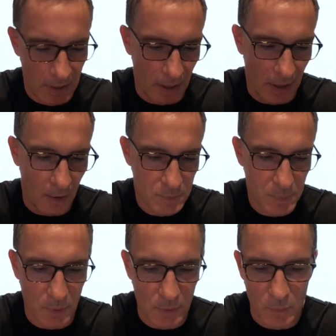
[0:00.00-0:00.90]
uh, I was
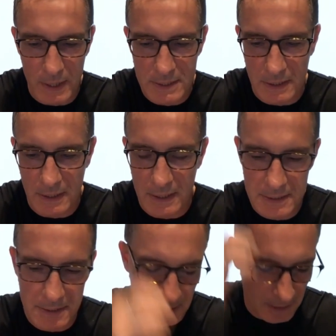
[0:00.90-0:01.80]
put on the waiting
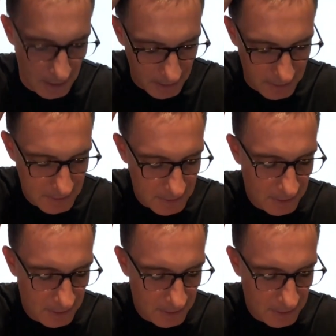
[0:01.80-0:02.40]
list and